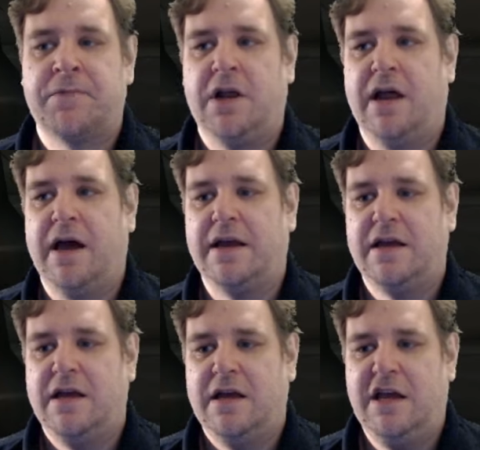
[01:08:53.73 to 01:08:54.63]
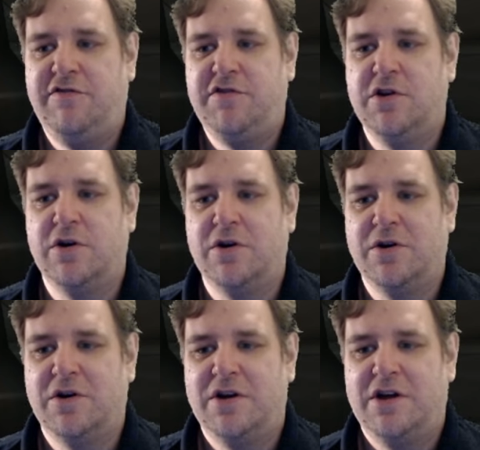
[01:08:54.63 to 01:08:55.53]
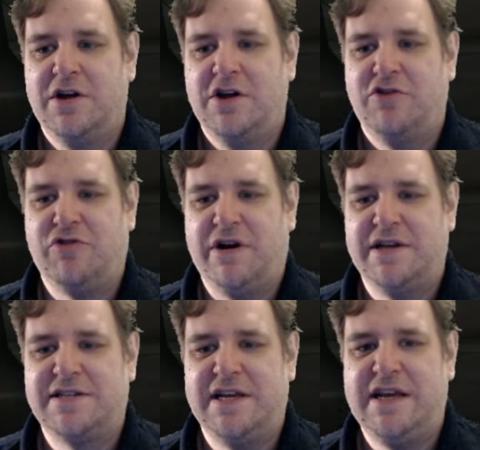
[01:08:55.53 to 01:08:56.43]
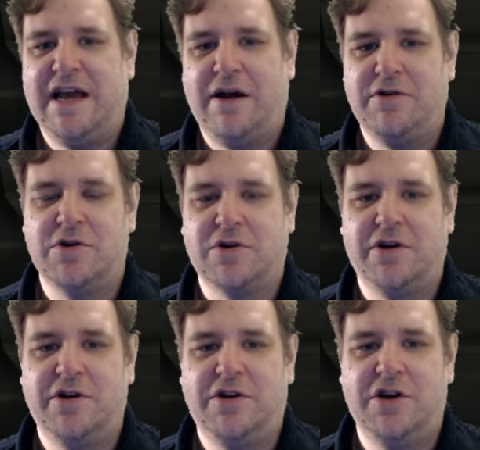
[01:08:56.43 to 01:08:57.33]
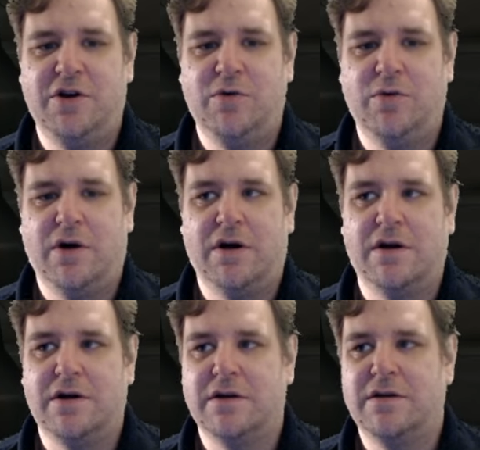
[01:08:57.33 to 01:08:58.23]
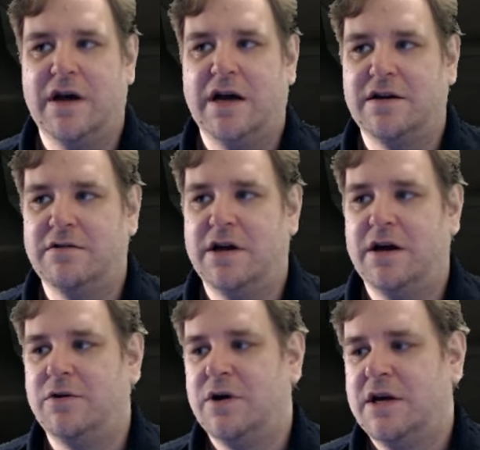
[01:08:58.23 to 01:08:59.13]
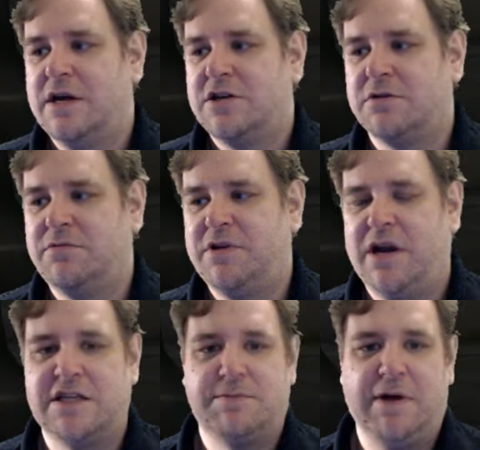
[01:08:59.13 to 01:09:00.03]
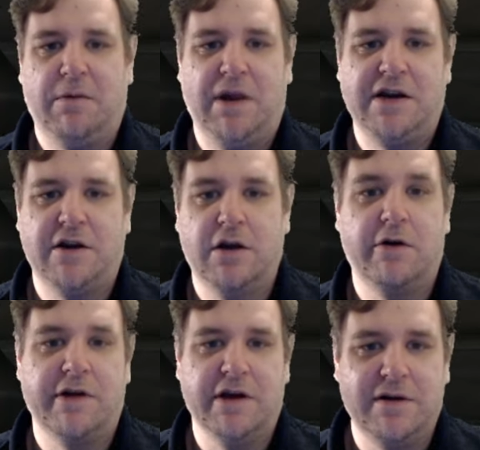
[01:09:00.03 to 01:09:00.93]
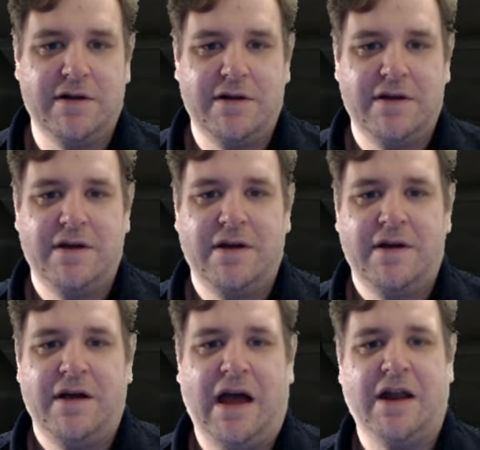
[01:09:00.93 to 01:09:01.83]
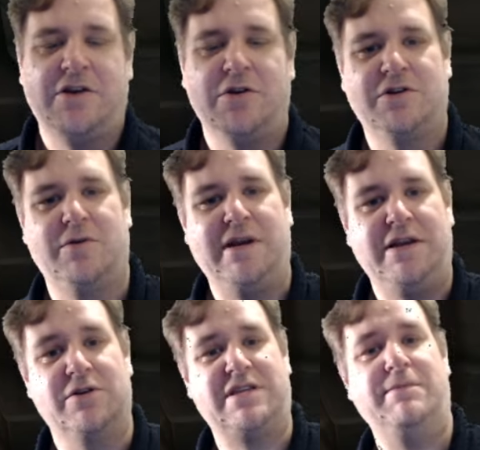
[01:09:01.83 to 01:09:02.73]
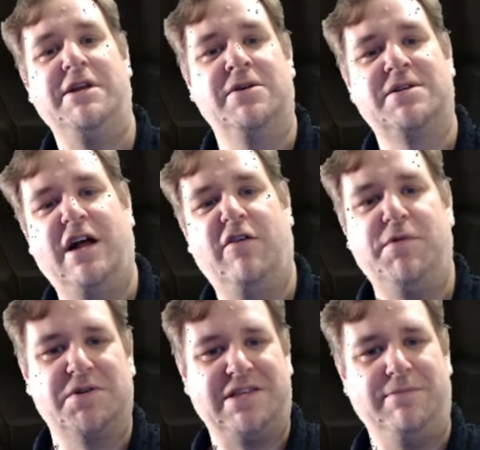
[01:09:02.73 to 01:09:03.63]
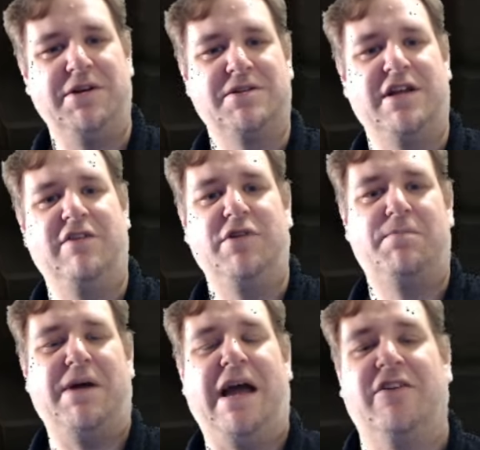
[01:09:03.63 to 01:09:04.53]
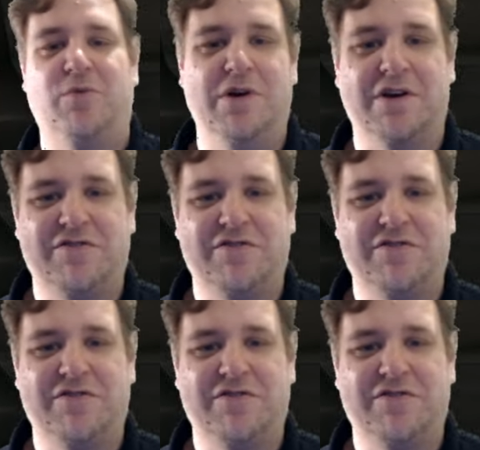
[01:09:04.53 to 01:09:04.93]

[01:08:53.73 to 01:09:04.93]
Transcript: Like, if you're trying to see how you're going to do on, I don't know, something like Spellblade or Aluriel, and you're doing you're simming yourself, but you're simming yourself with a Patchwerk